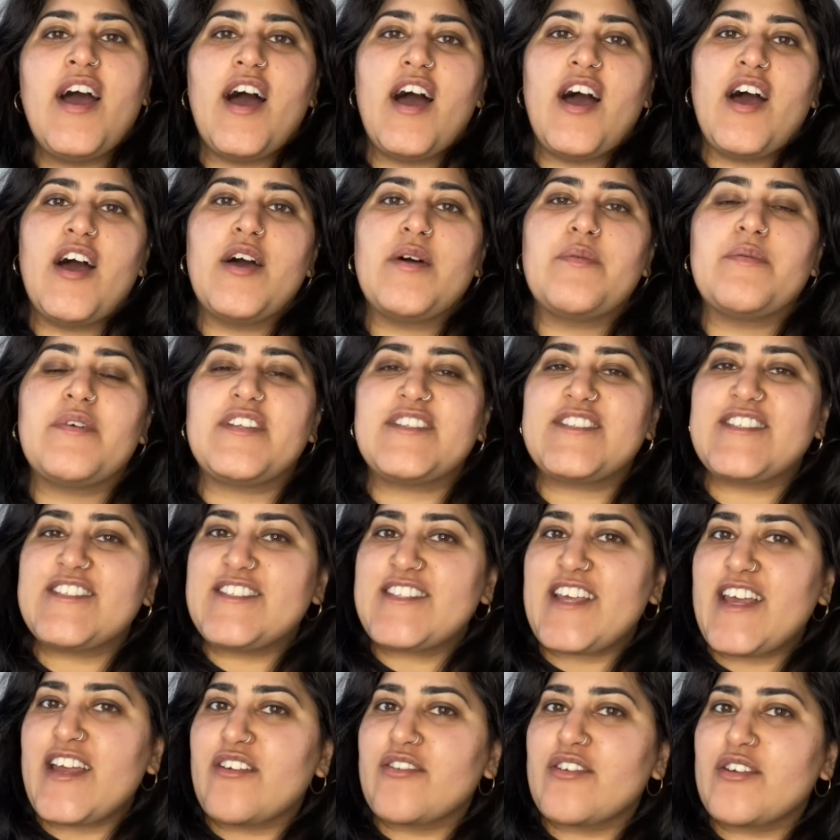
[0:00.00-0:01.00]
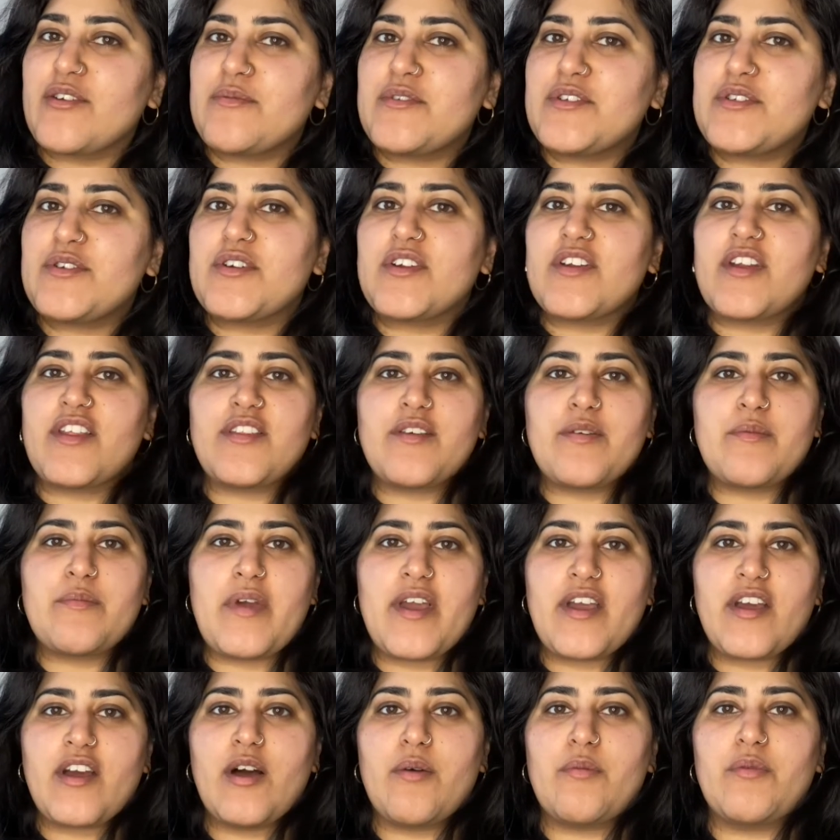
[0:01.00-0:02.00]
Today I'm going to be doing another
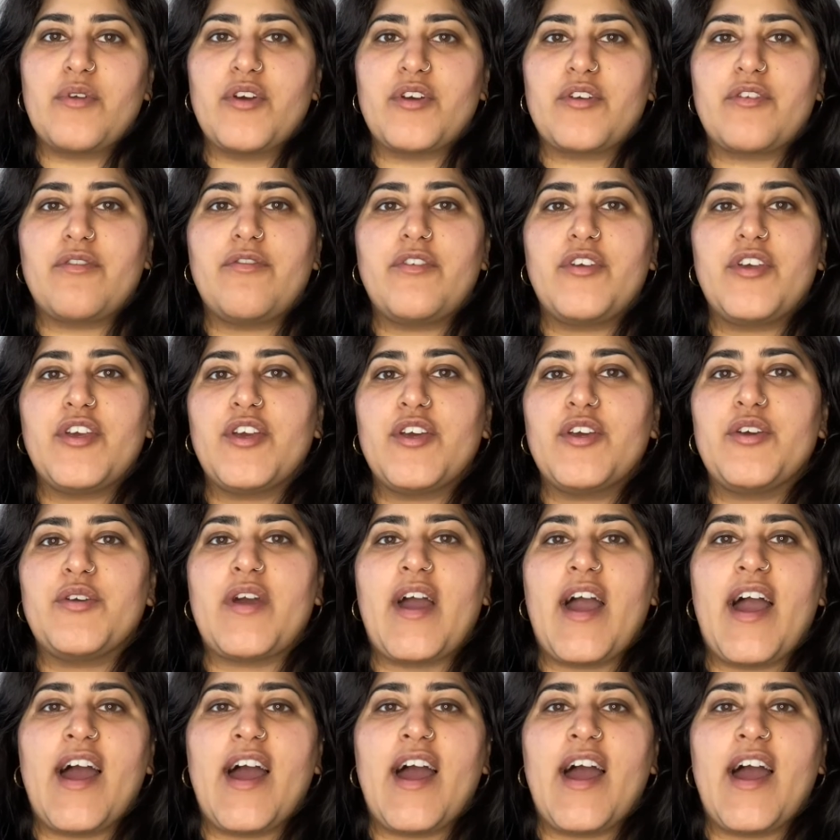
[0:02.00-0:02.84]
makeup look for you,